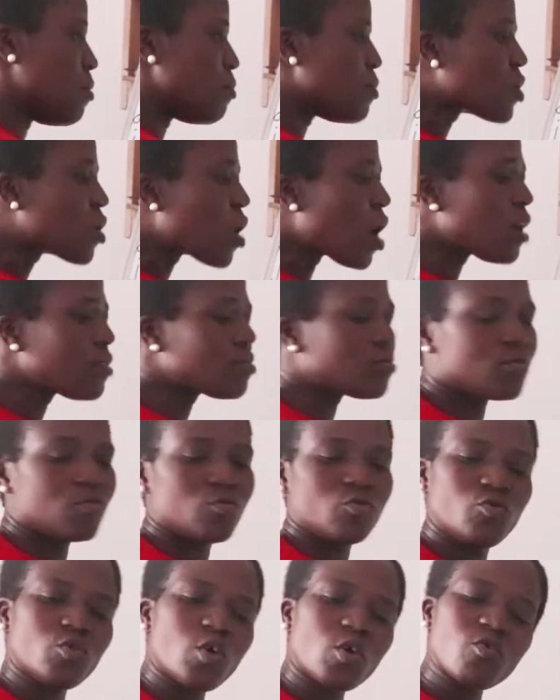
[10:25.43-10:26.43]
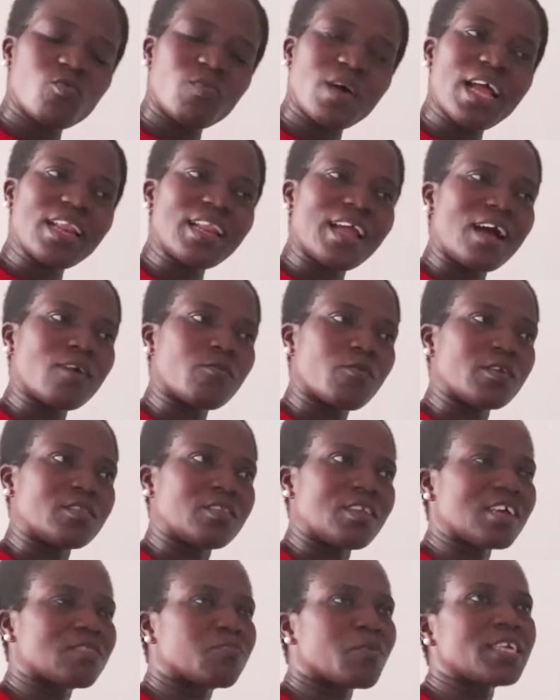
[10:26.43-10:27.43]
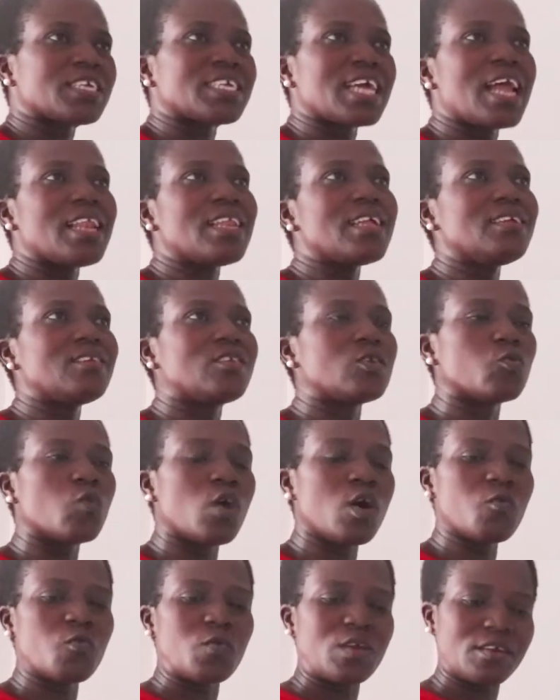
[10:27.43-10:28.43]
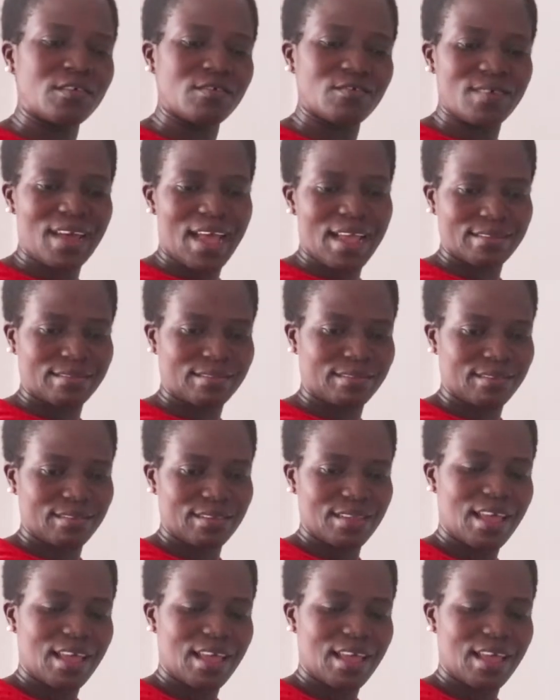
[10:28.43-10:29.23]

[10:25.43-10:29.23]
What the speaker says: Because Yoruba language, especially the one we write